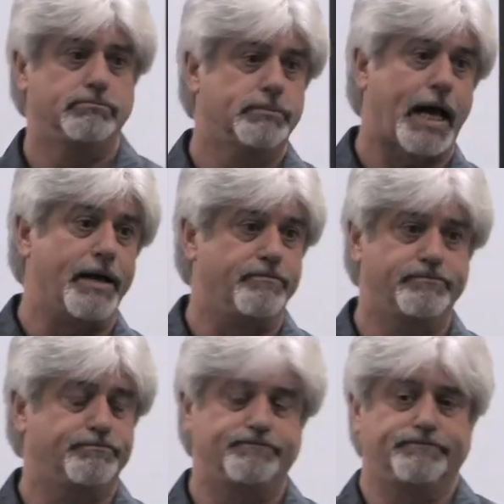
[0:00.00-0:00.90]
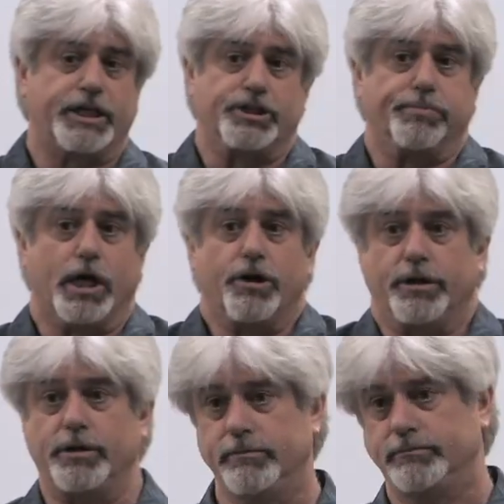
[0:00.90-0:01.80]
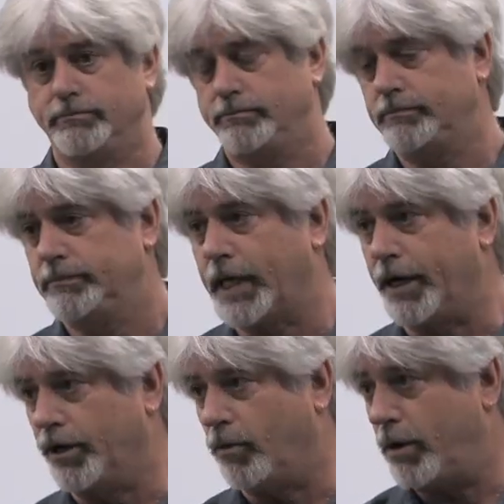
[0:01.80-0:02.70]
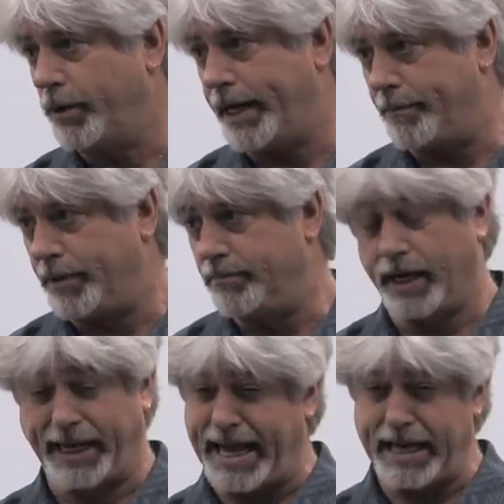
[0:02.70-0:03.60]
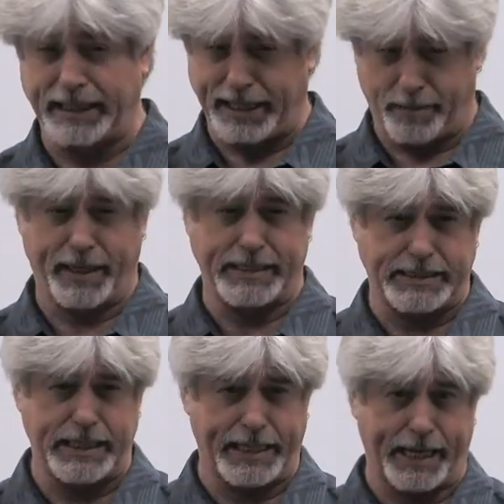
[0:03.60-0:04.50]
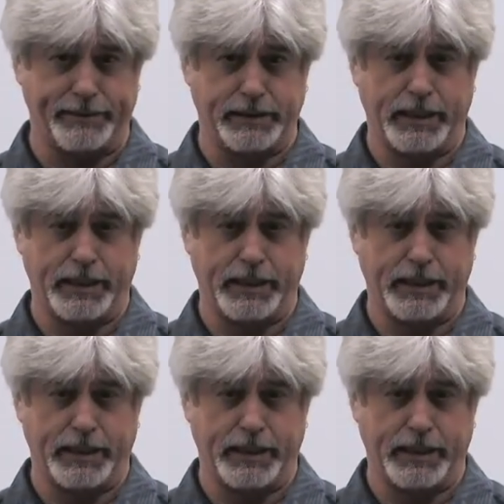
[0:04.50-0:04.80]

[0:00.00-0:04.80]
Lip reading: I'd explode. I don't know what would happen, but I can't let anybody see that.